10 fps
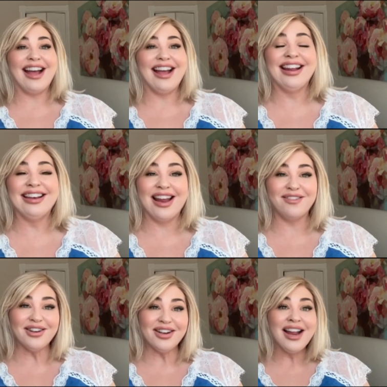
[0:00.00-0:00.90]
I have
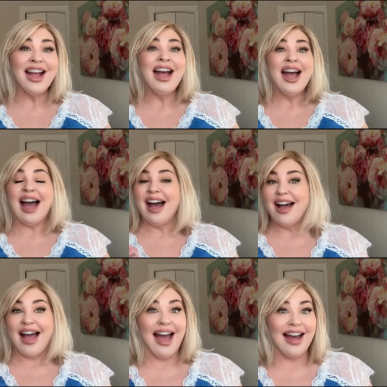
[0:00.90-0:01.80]
never
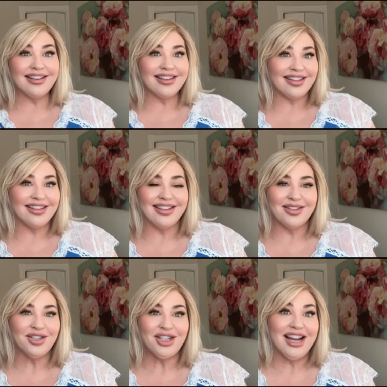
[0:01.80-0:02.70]
uh, had
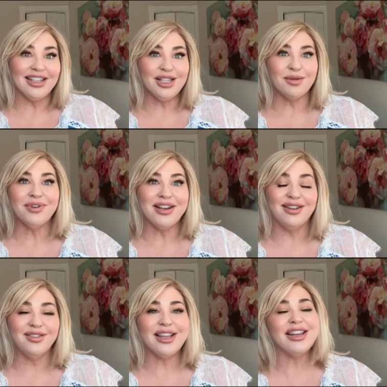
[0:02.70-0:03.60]
the chance to
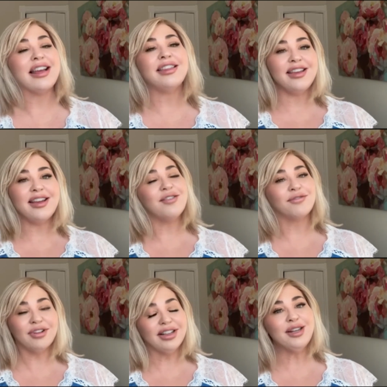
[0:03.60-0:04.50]
pronounce it, and I think
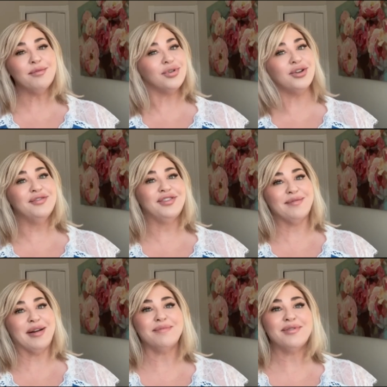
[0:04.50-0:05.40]
I've really improved
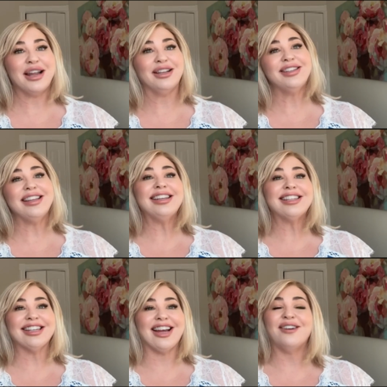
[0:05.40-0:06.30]
in my
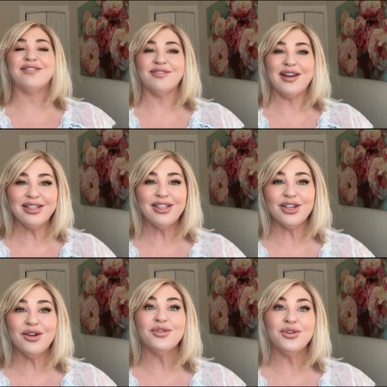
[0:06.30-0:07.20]
pronunciation of
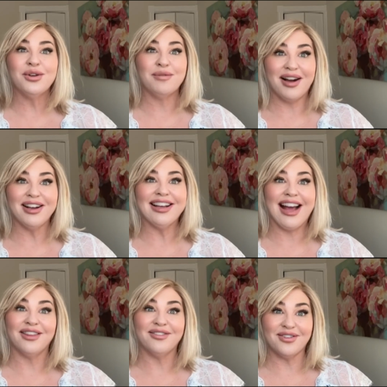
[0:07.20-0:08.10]
Rancho Cucamonga,
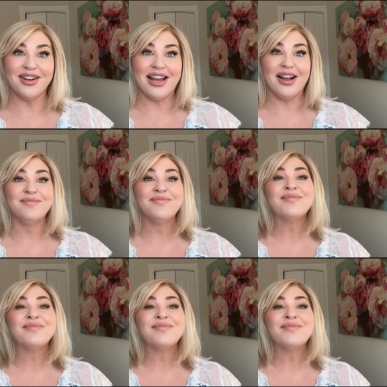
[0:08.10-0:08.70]
California.